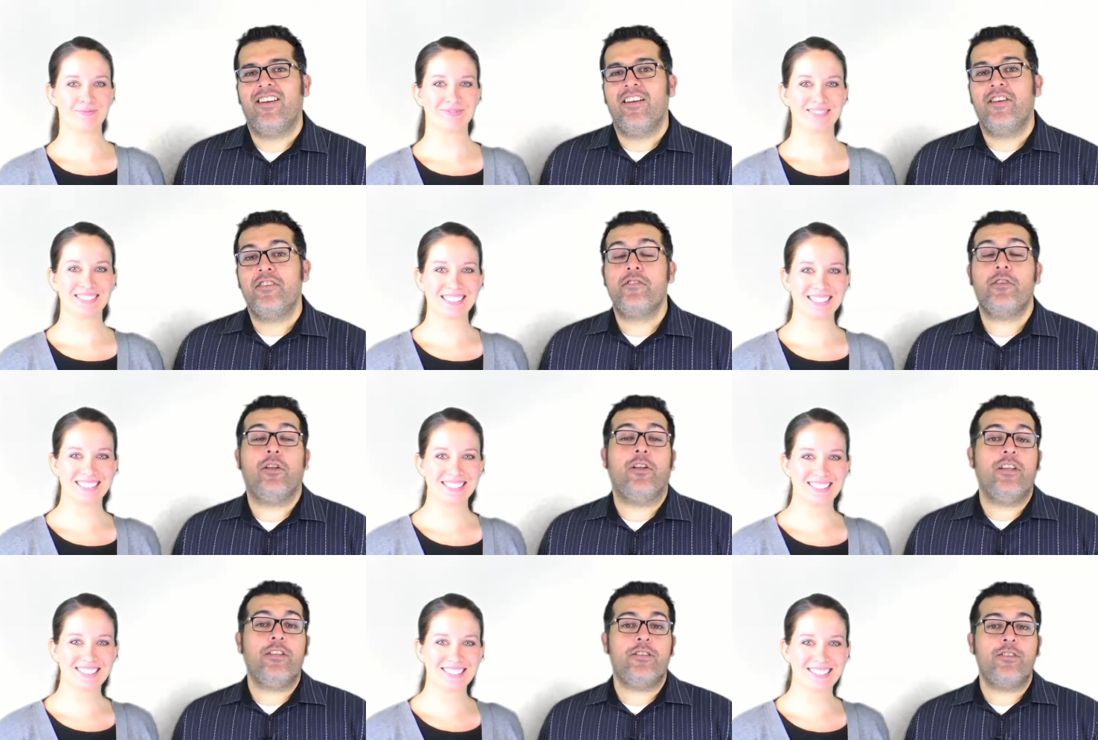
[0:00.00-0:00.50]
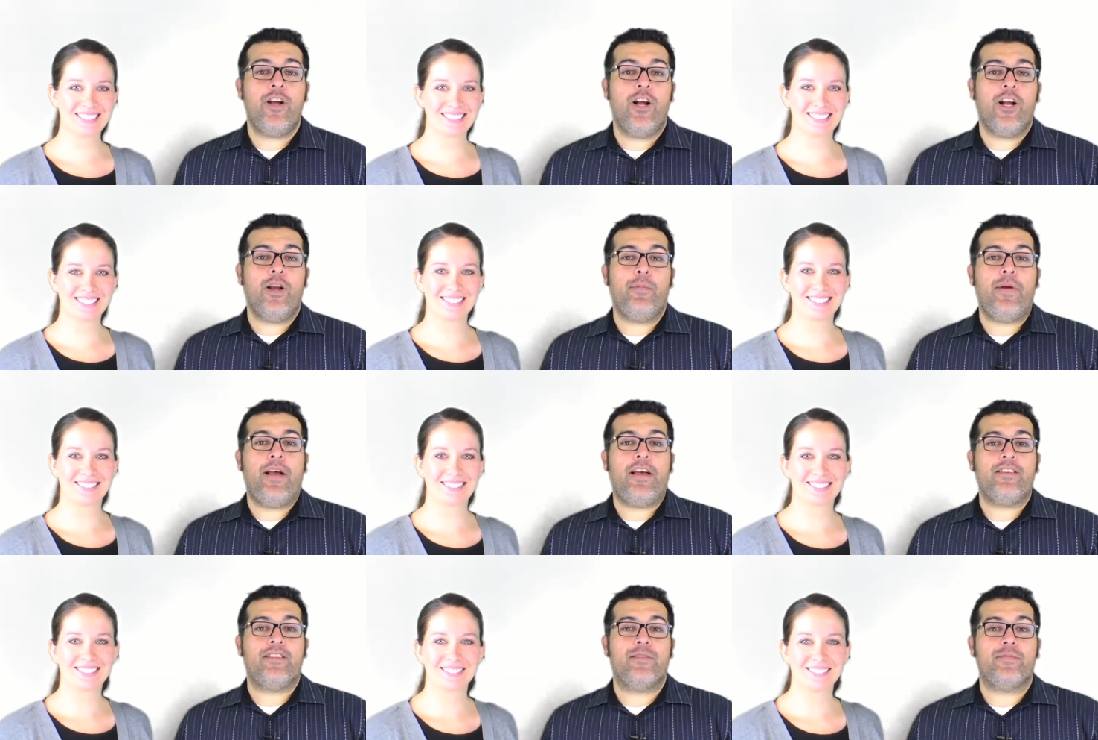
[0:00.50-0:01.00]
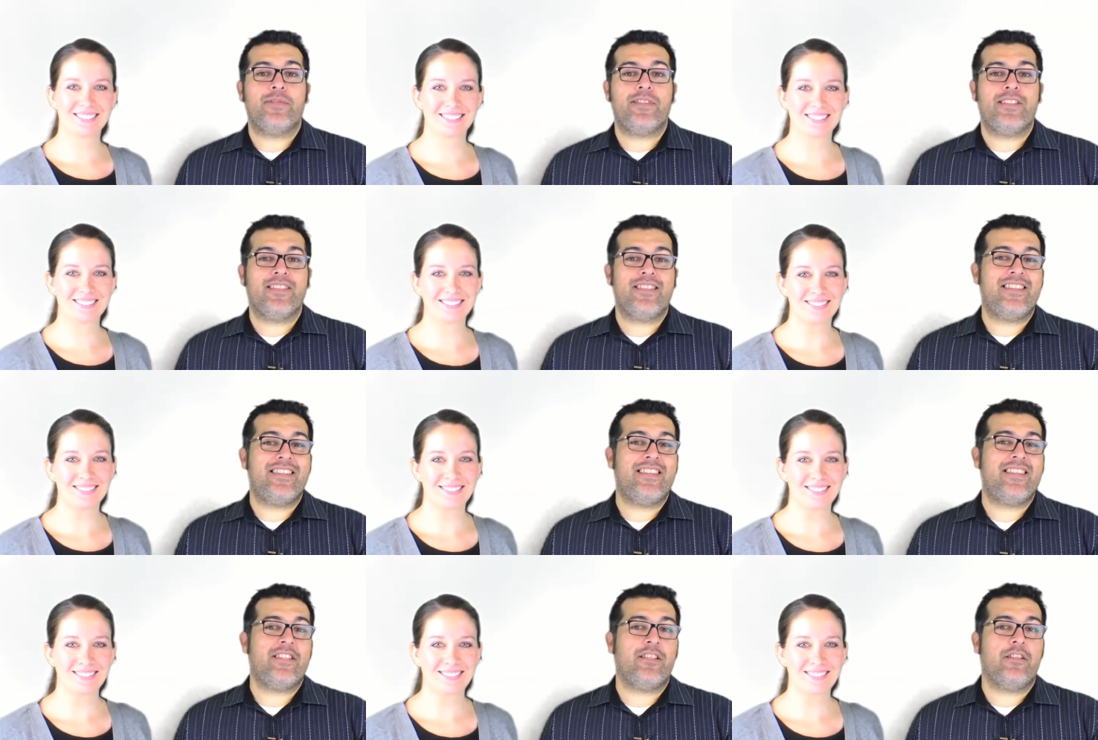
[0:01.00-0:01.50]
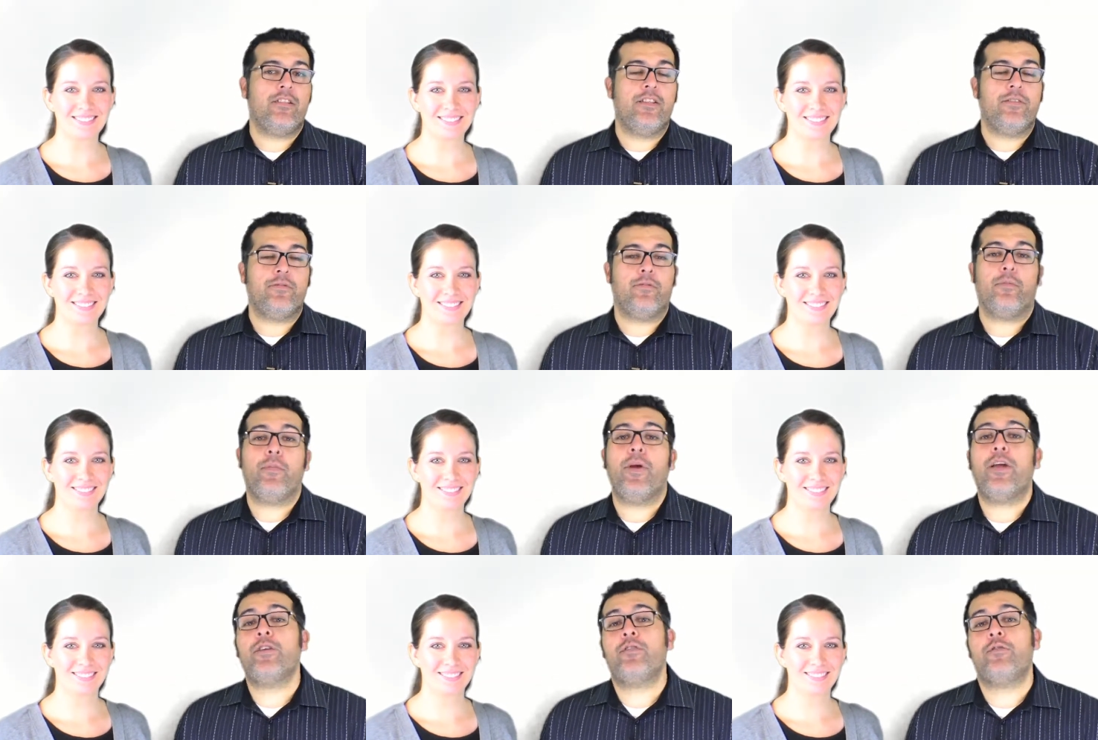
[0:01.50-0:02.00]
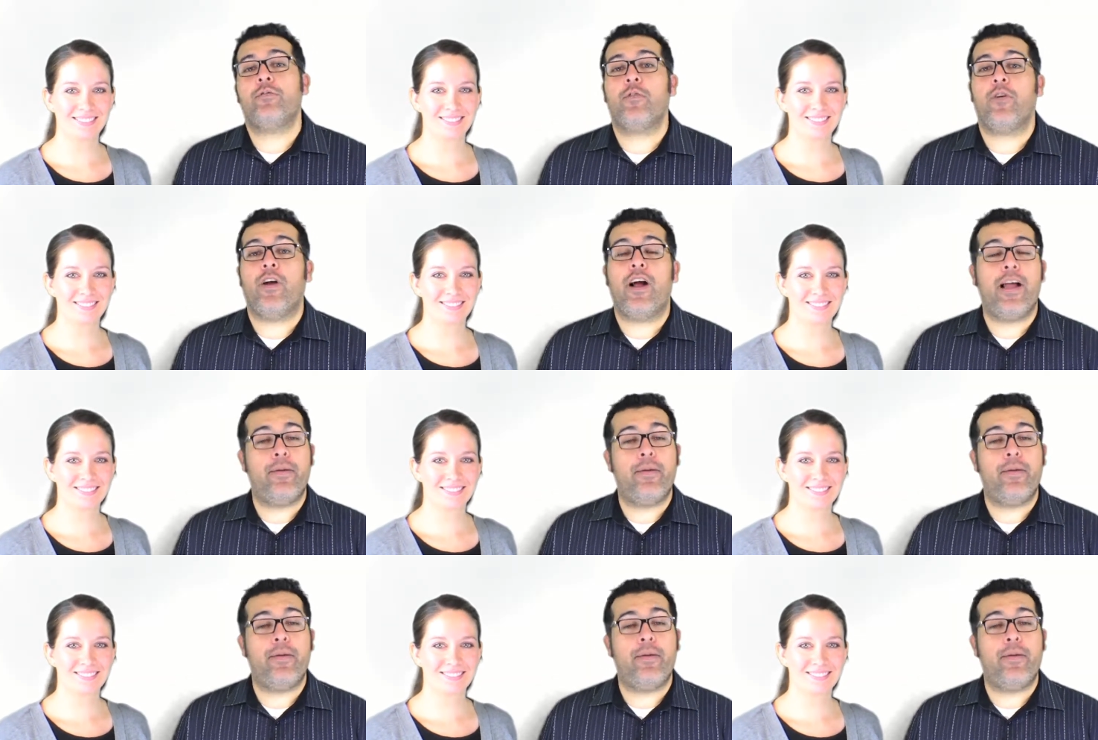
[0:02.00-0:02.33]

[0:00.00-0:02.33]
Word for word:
Speaker 1: So let's talk about some statistical information for High